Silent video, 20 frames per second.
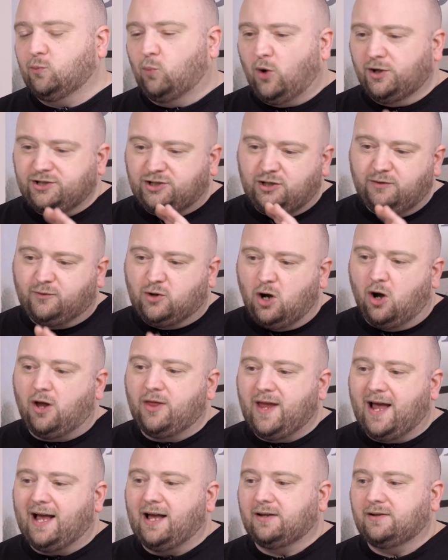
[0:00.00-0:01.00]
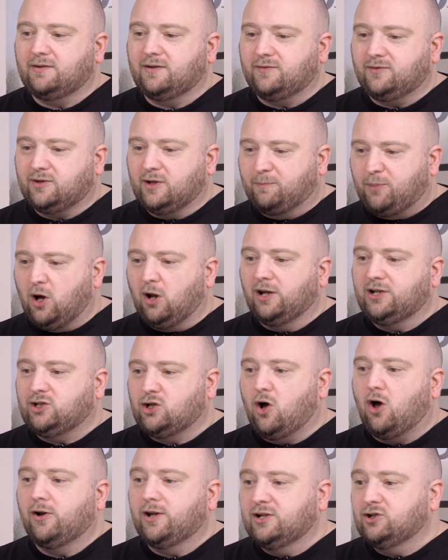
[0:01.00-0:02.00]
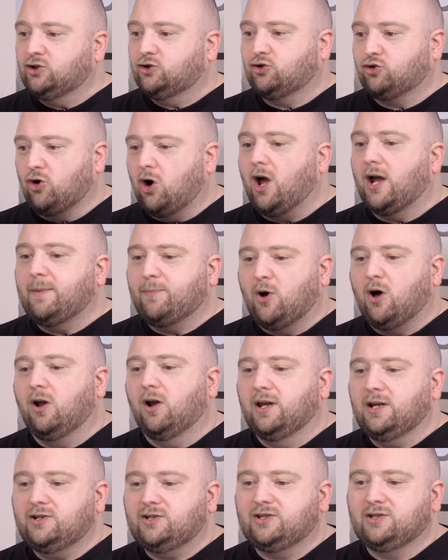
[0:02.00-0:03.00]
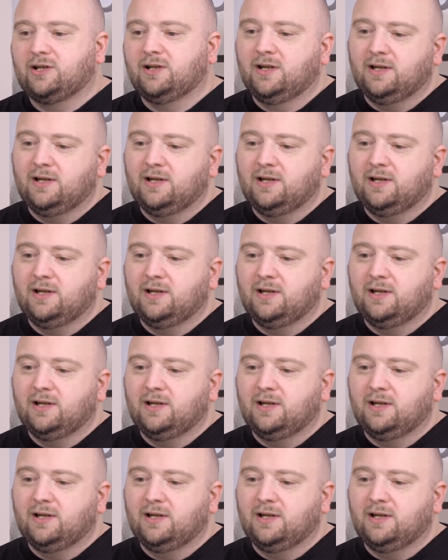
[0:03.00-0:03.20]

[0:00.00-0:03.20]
once you've got that, the polish on and just dry polish,